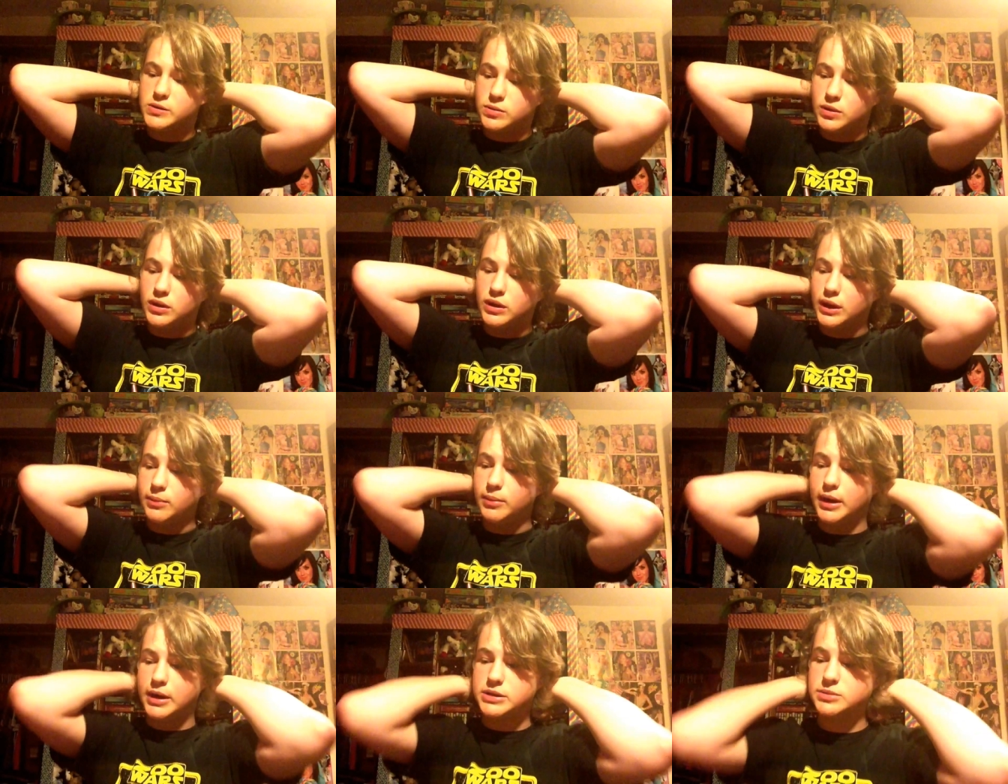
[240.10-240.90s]
well like
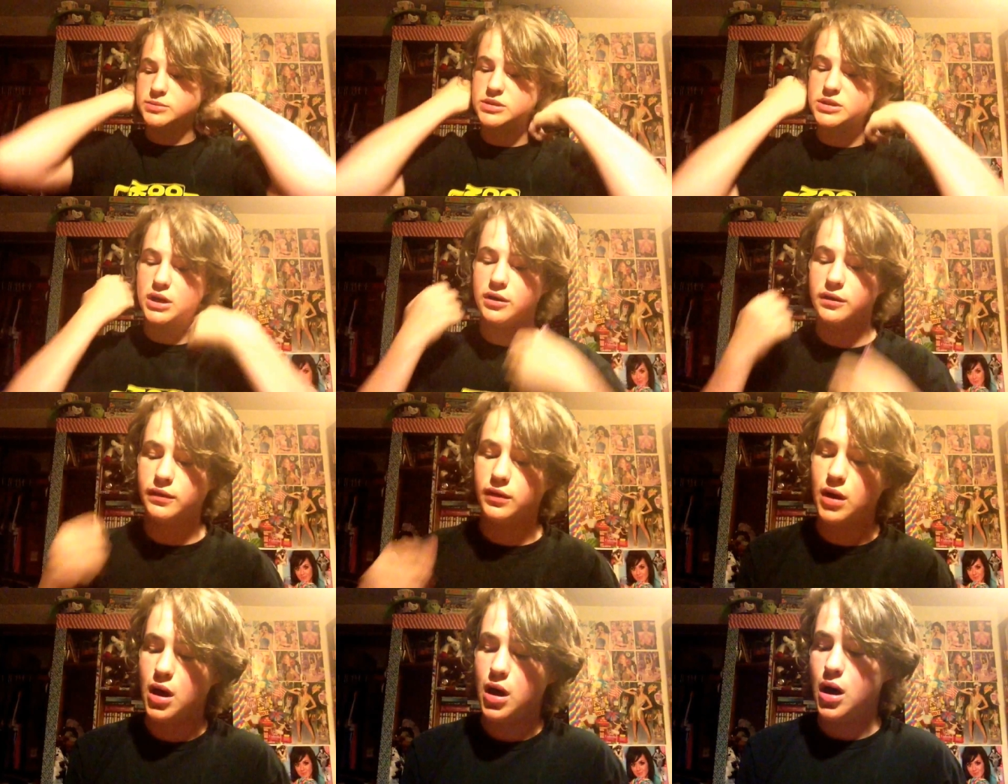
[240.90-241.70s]
buy some stuff.
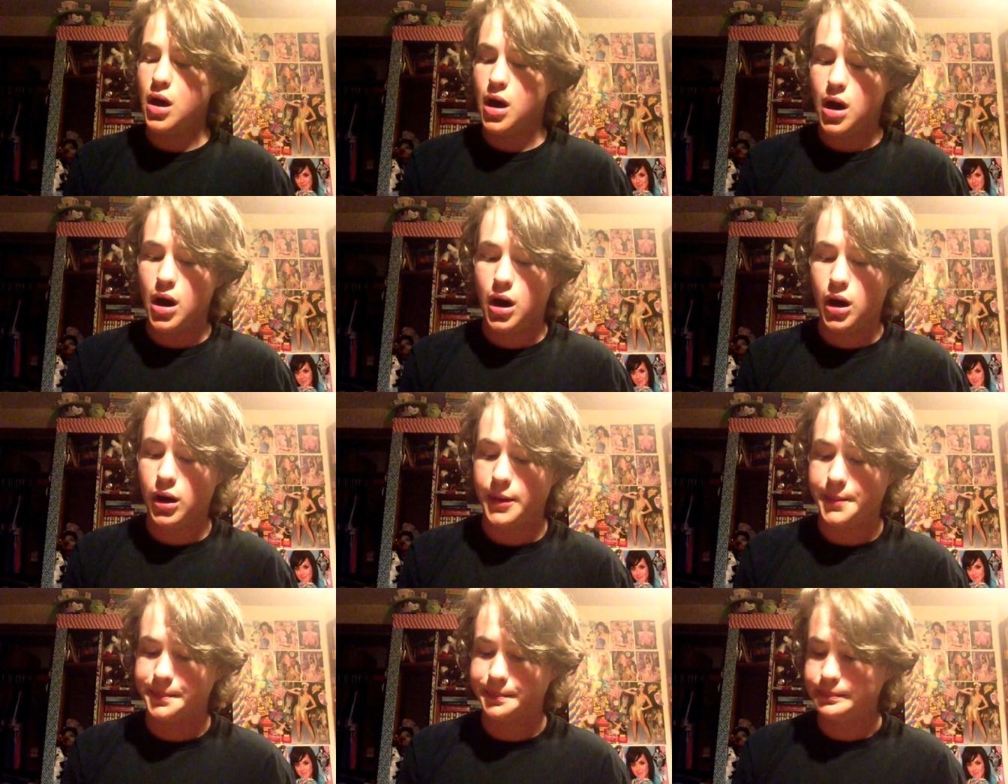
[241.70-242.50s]

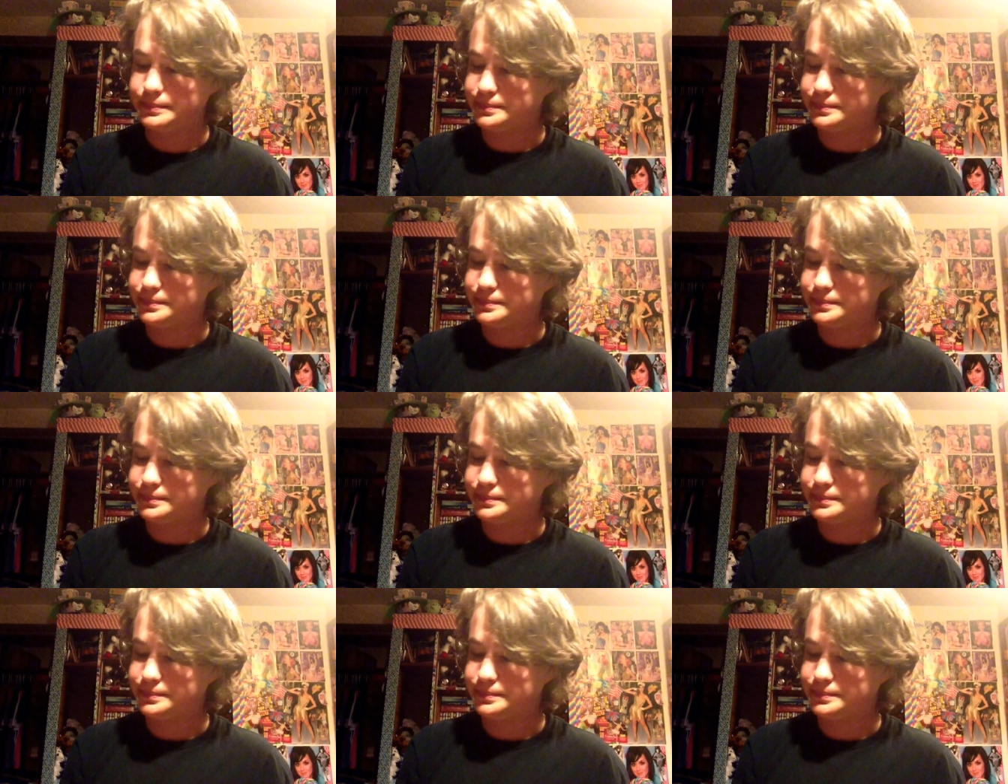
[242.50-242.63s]
Um,